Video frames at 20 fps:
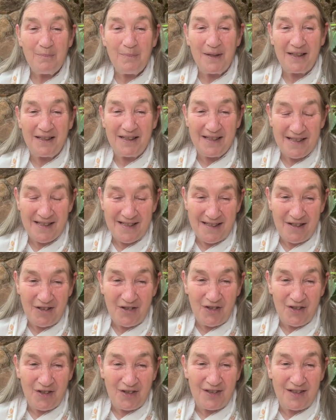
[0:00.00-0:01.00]
big
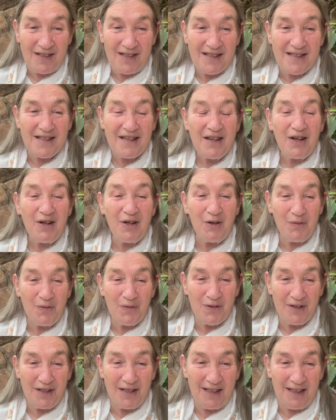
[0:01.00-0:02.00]
decisions
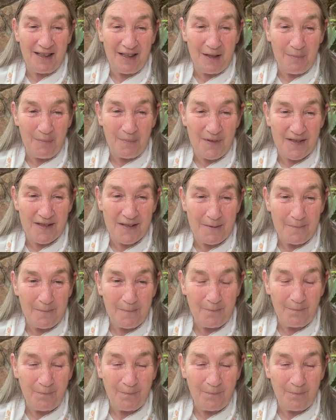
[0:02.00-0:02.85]
over an eclipse.